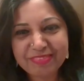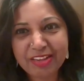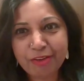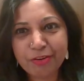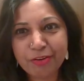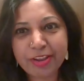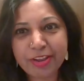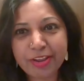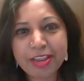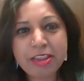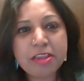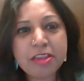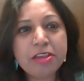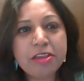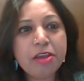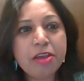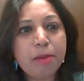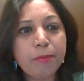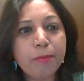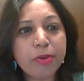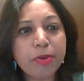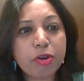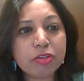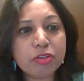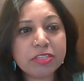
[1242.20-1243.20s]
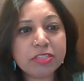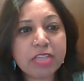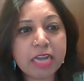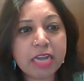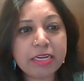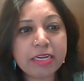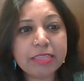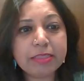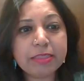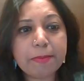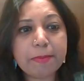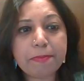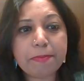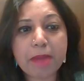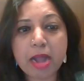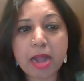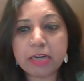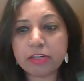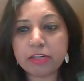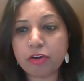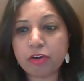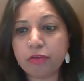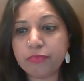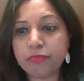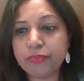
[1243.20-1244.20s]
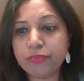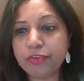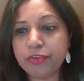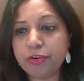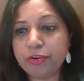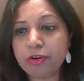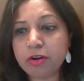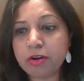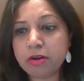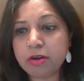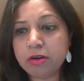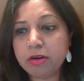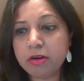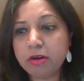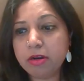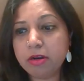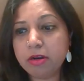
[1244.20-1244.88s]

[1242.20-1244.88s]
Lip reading: Okay? Because that is a part of your